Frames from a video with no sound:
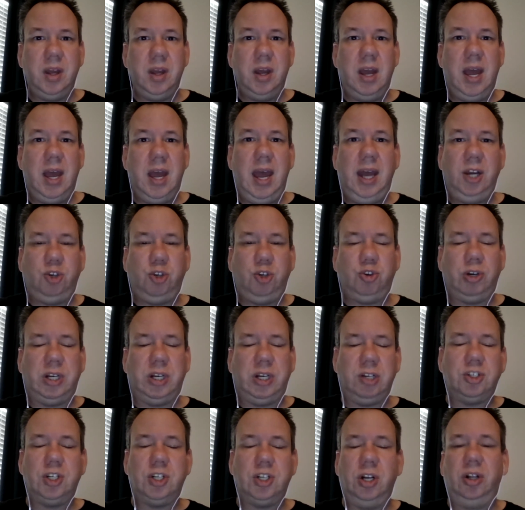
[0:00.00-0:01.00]
And
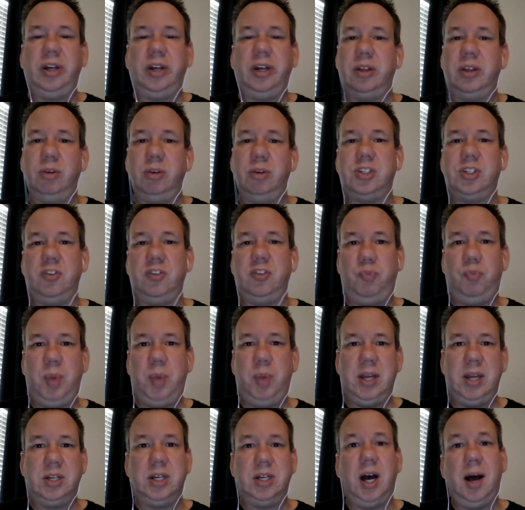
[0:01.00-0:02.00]
traditionally, those have
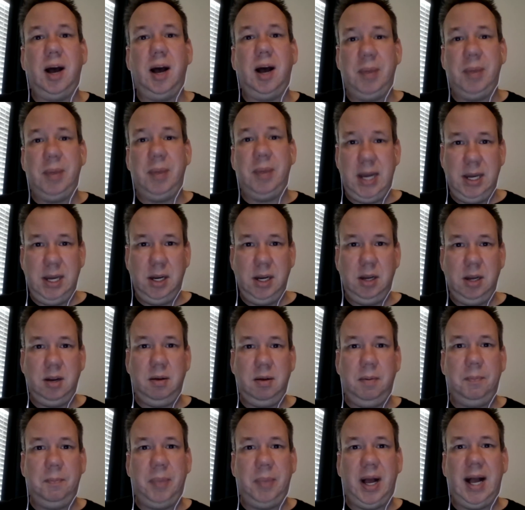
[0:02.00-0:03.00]
been dominated
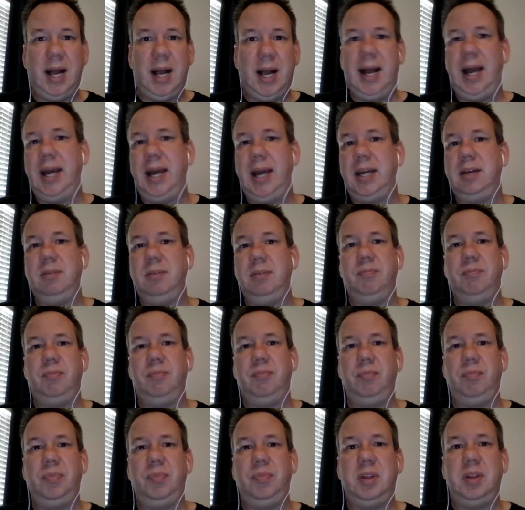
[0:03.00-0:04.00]
by
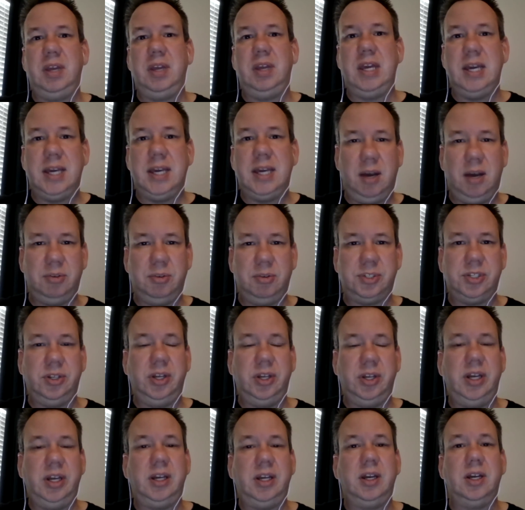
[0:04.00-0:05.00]

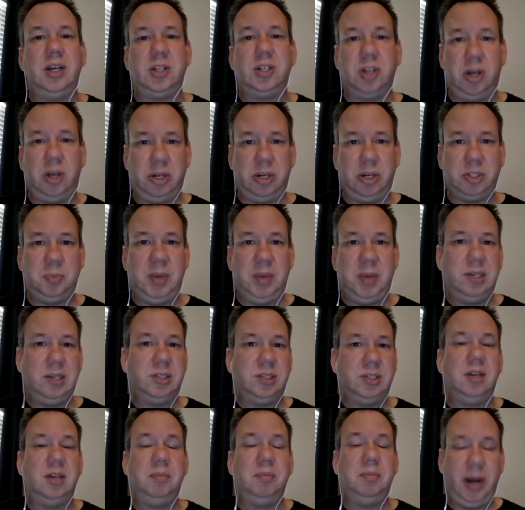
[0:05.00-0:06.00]
e-counseling and Talkspace
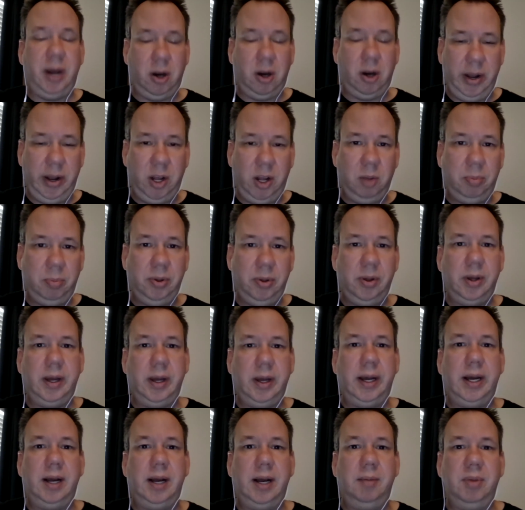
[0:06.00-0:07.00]
and BetterHelp.
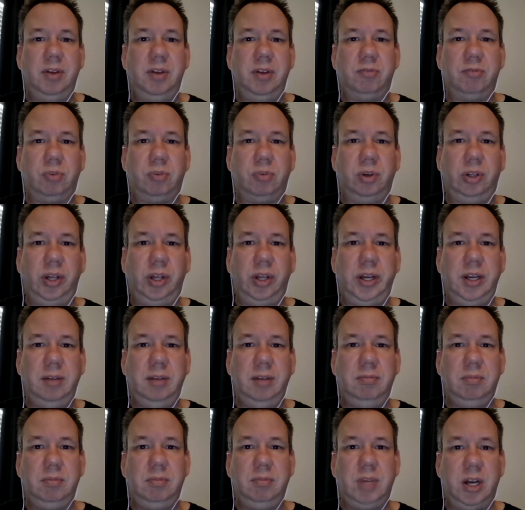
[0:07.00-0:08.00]
Have really,
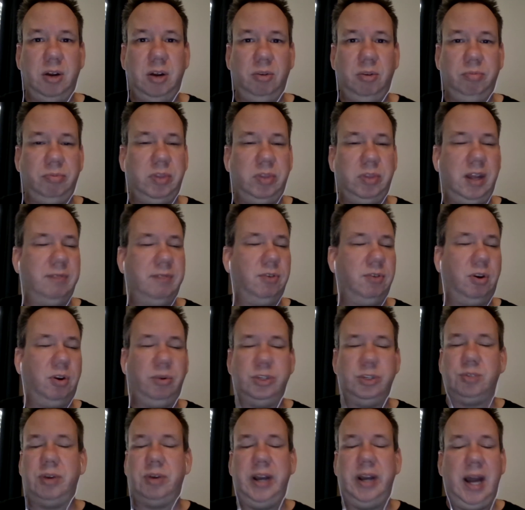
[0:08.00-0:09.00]
they've
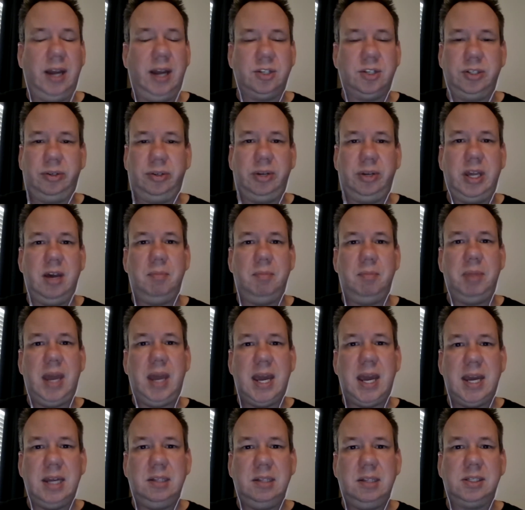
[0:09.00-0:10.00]
always run national
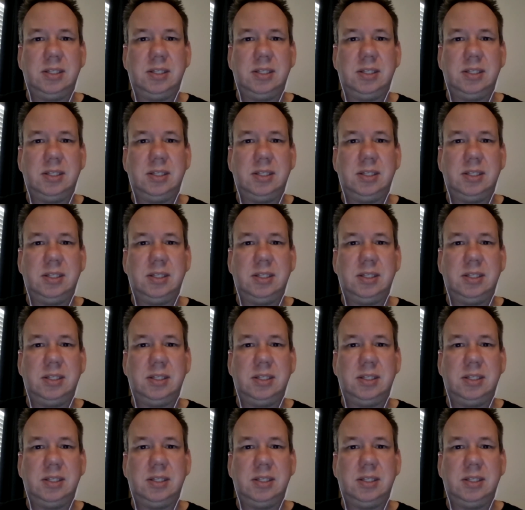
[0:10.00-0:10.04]
campaigns